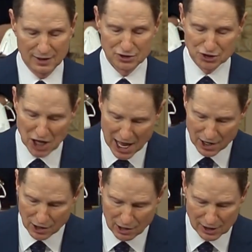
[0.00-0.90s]

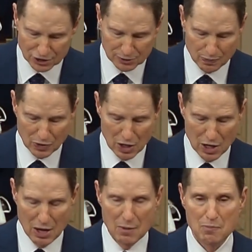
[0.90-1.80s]
senators
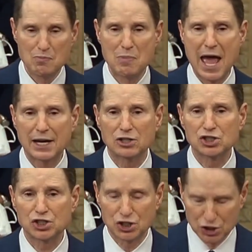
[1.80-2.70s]
make
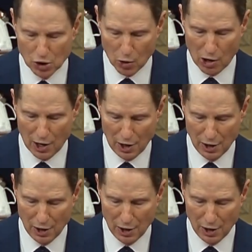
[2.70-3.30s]
sure